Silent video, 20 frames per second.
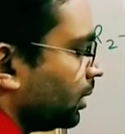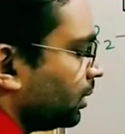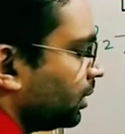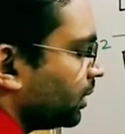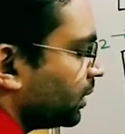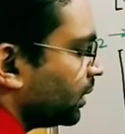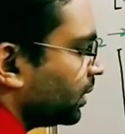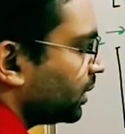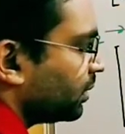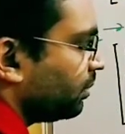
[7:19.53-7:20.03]

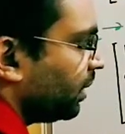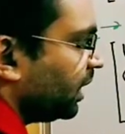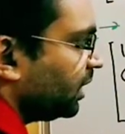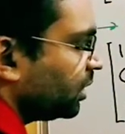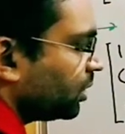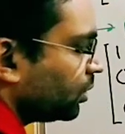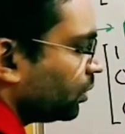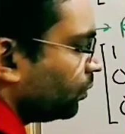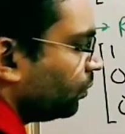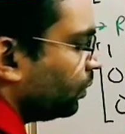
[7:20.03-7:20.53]
this is
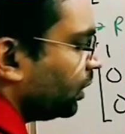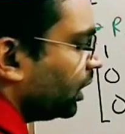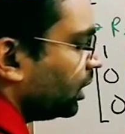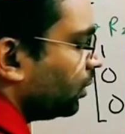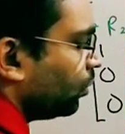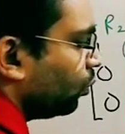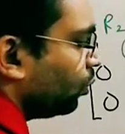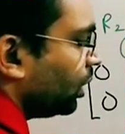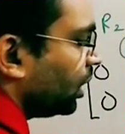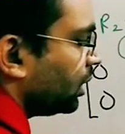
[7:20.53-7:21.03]
minus of
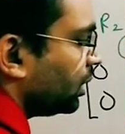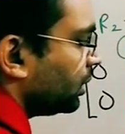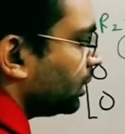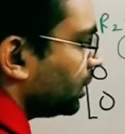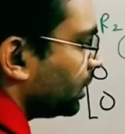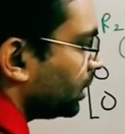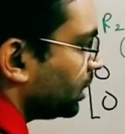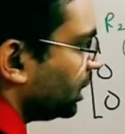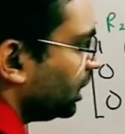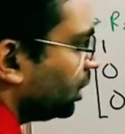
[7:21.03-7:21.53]
1,
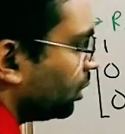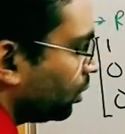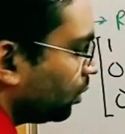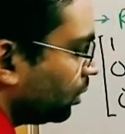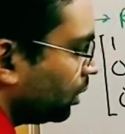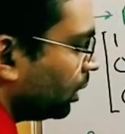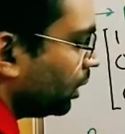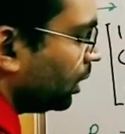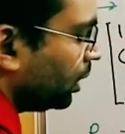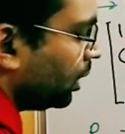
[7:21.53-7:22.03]
1, 0,